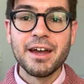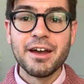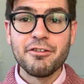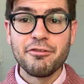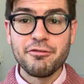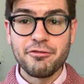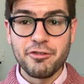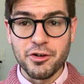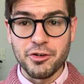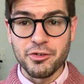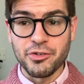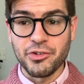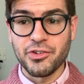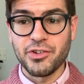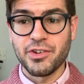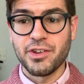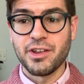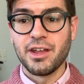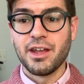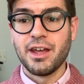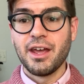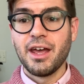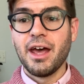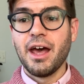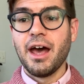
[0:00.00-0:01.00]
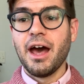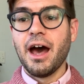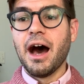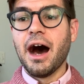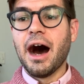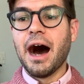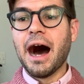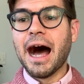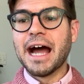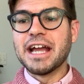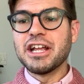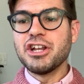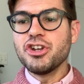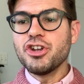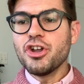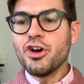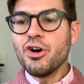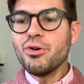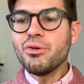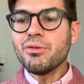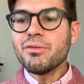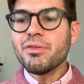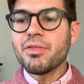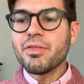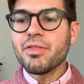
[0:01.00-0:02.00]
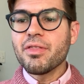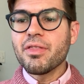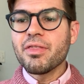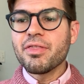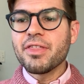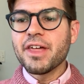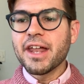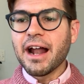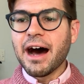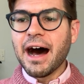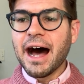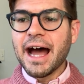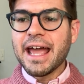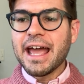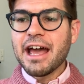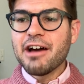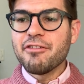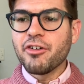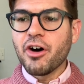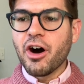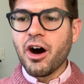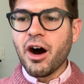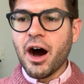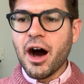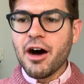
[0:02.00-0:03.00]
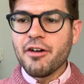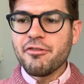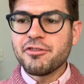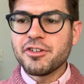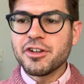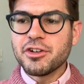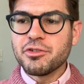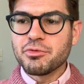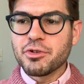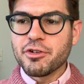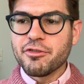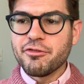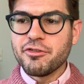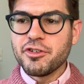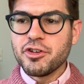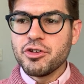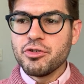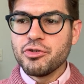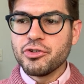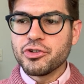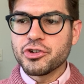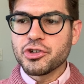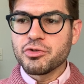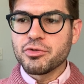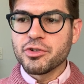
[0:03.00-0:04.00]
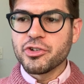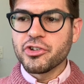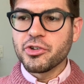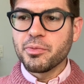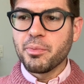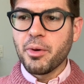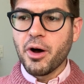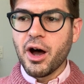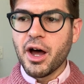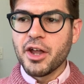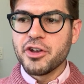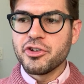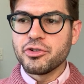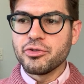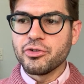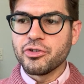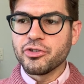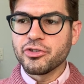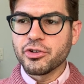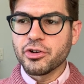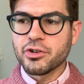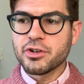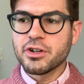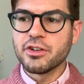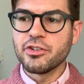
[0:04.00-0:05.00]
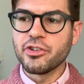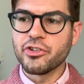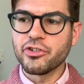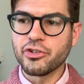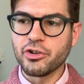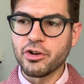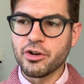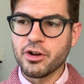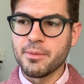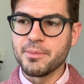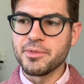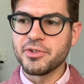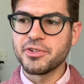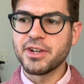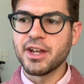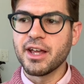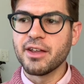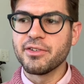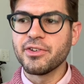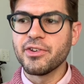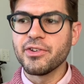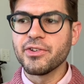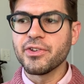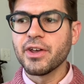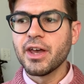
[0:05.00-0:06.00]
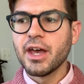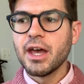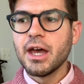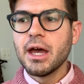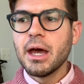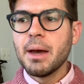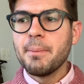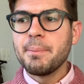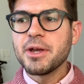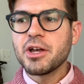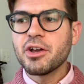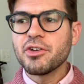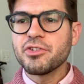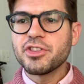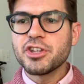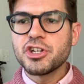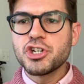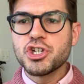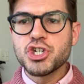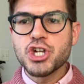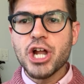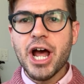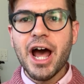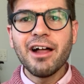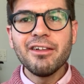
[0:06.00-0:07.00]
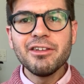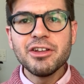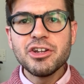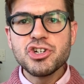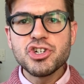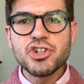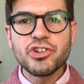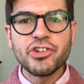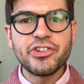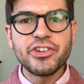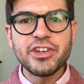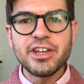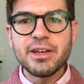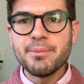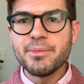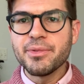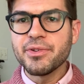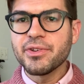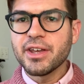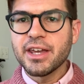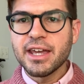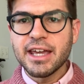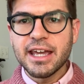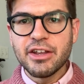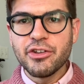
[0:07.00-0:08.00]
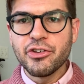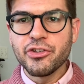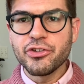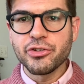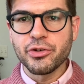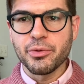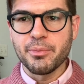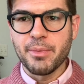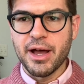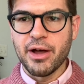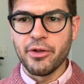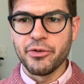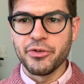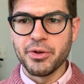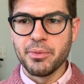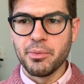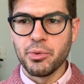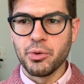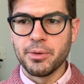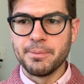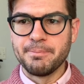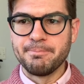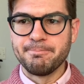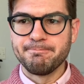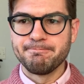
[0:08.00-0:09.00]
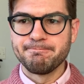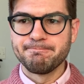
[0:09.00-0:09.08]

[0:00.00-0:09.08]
First, I know that I have often refused to respond to certain circumstances because the challenge seems insurmountable.